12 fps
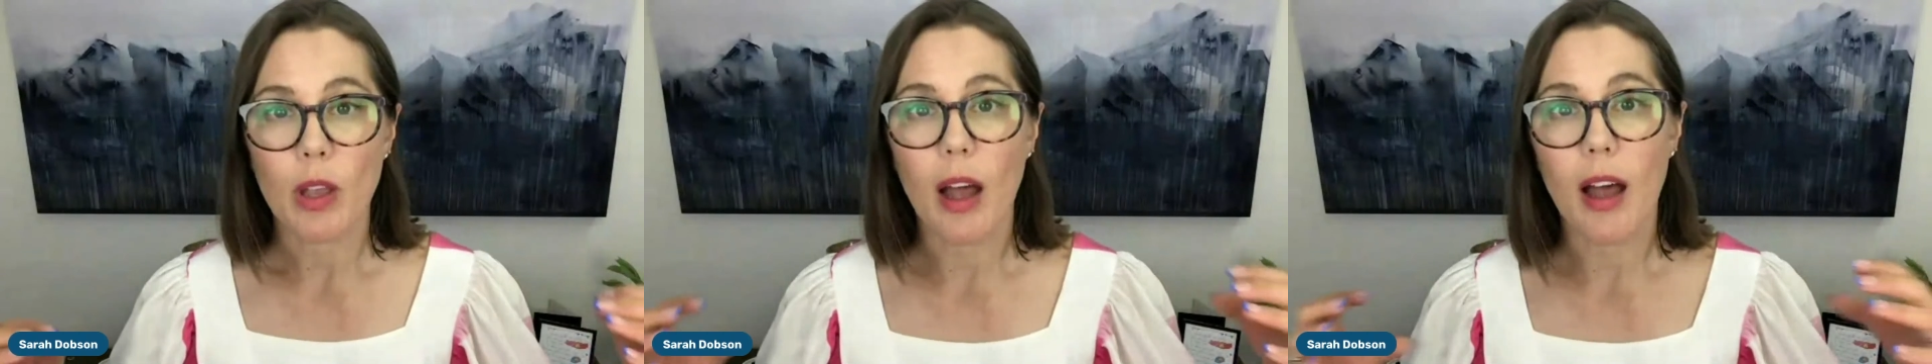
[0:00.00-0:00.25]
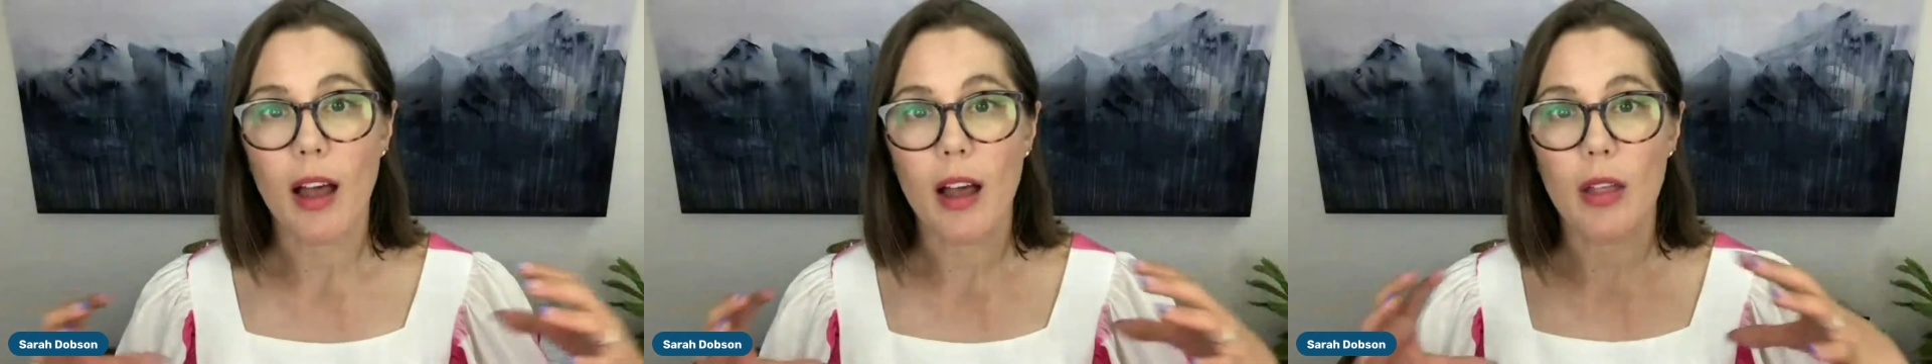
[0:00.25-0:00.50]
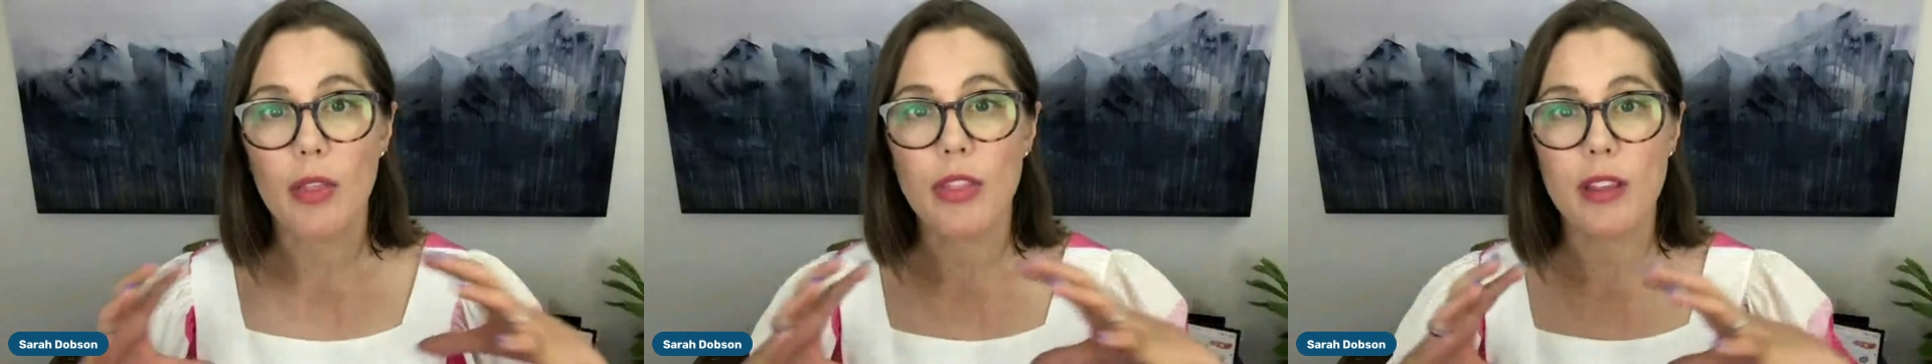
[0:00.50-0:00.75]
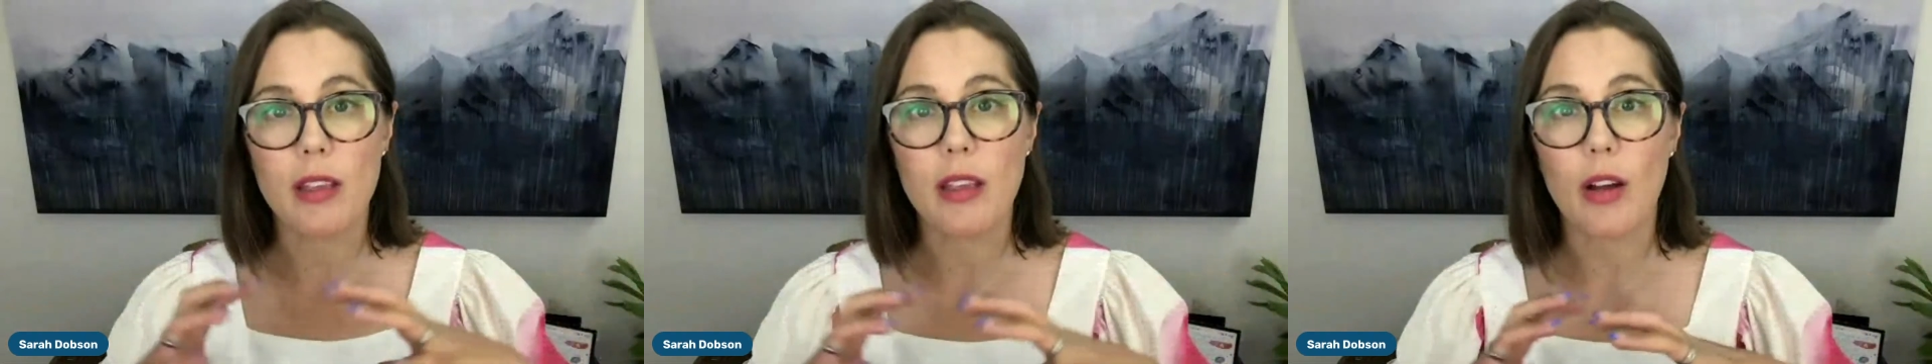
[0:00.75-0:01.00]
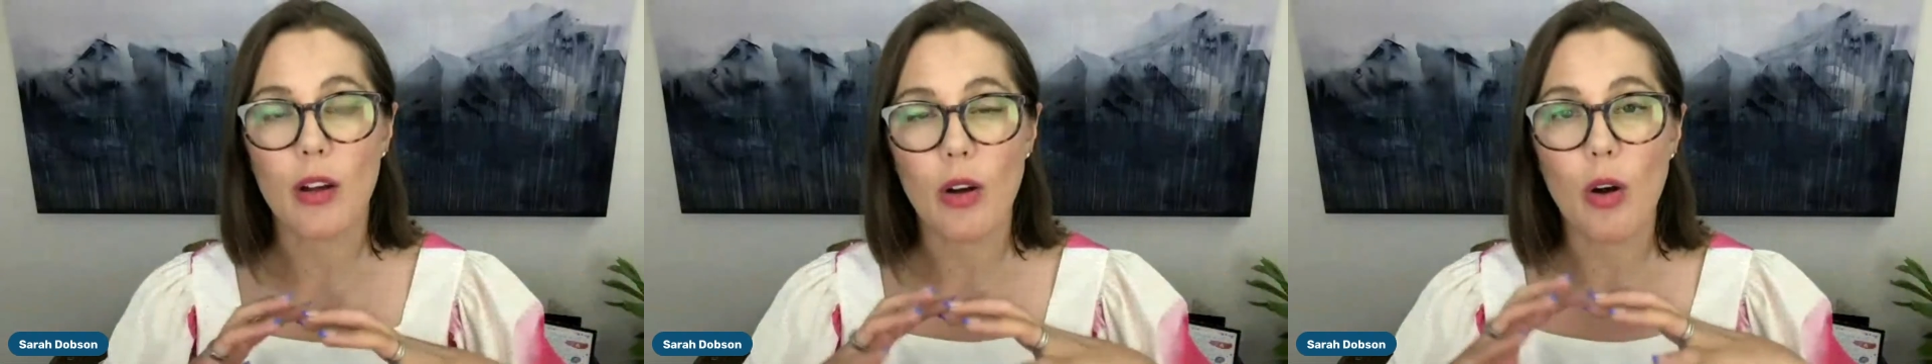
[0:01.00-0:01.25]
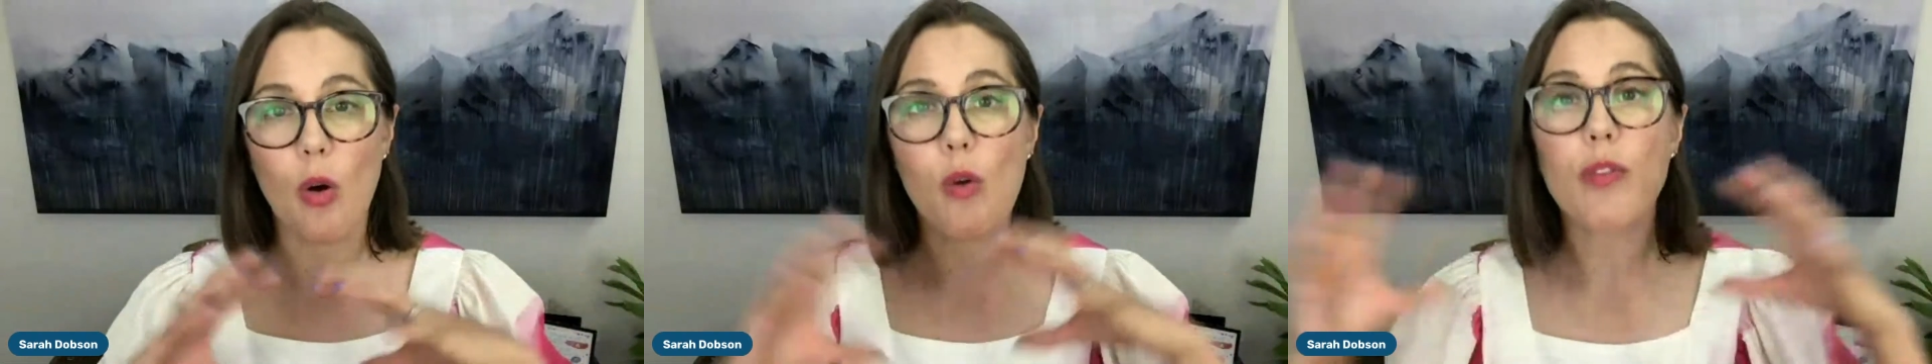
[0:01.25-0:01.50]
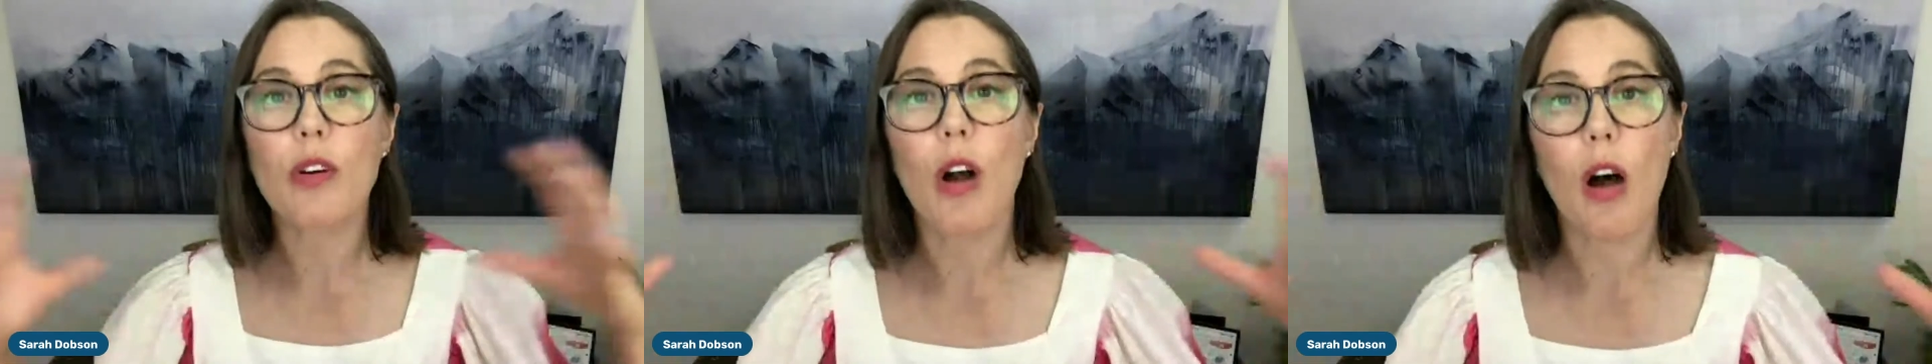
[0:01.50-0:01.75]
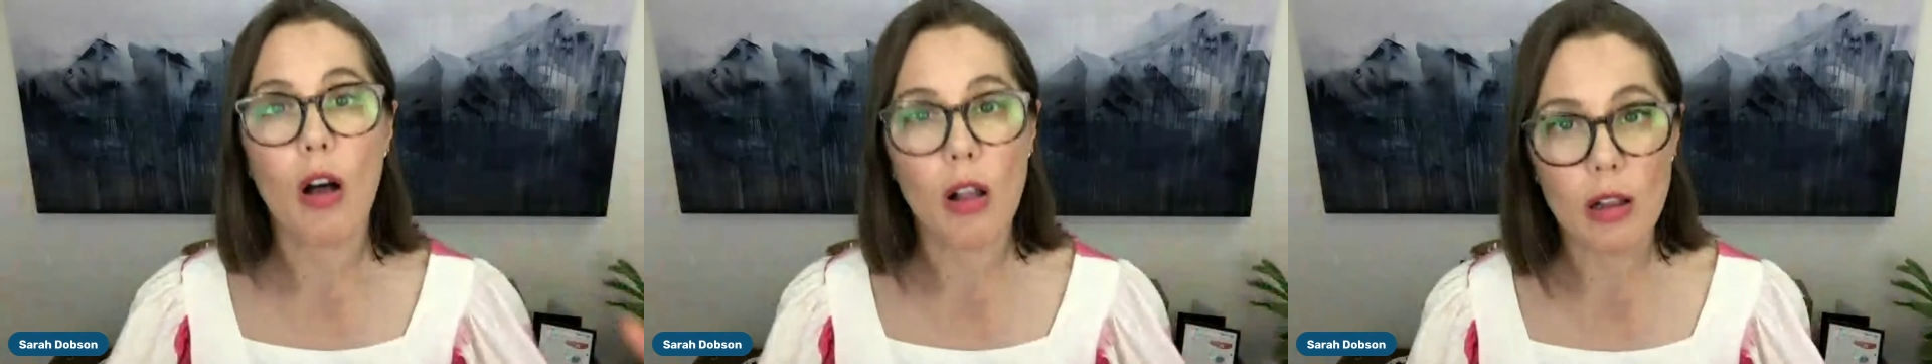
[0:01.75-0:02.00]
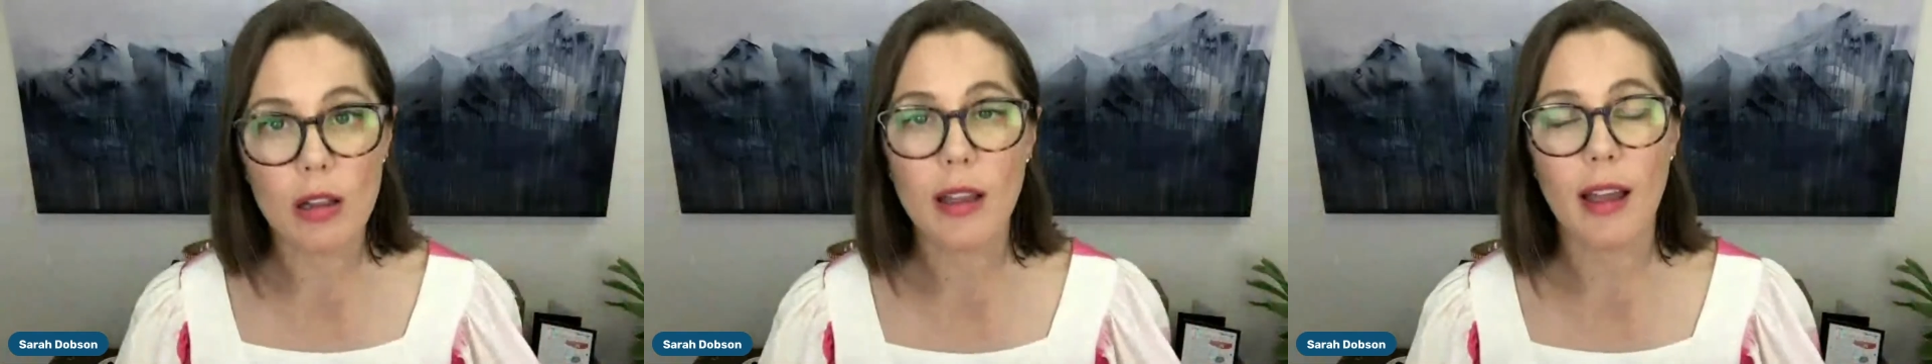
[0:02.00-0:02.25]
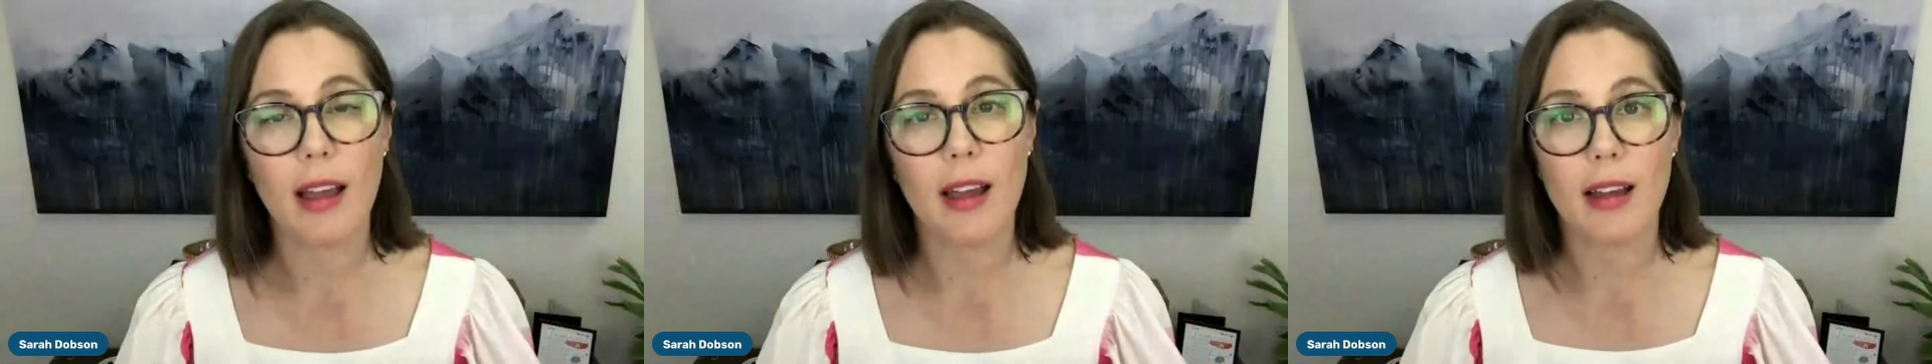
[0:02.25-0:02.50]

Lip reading: the overall